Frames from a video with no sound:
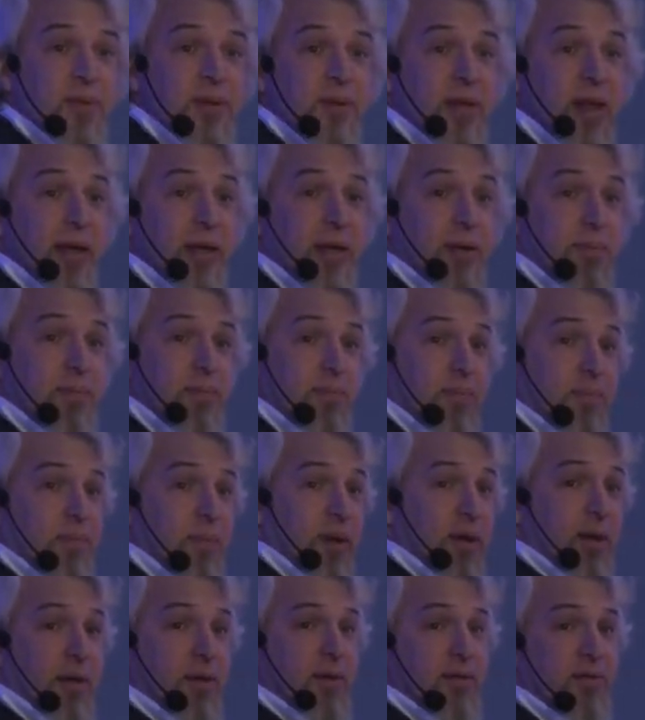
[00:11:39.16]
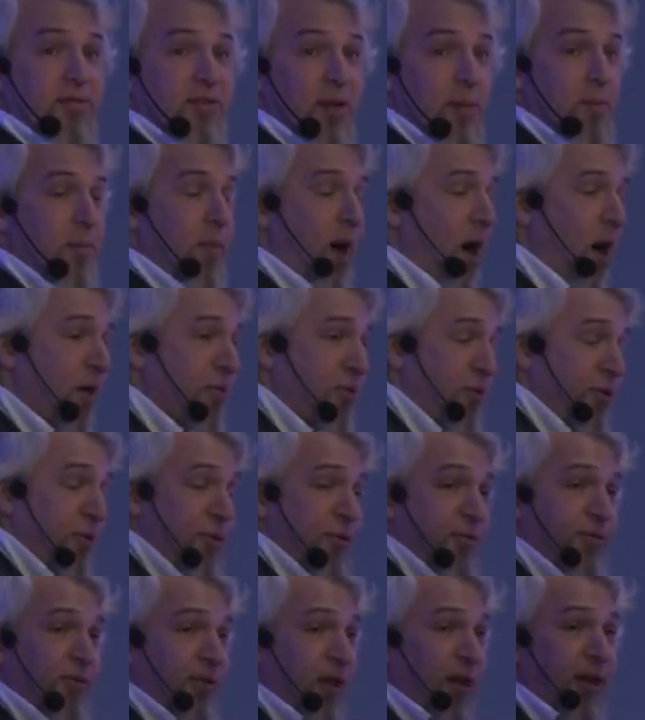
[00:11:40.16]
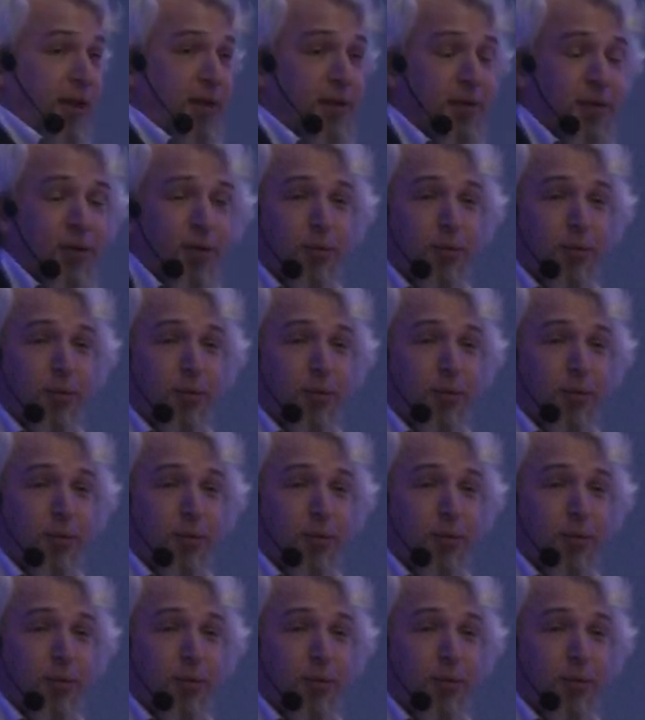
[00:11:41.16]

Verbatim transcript: like uh, some others, like, you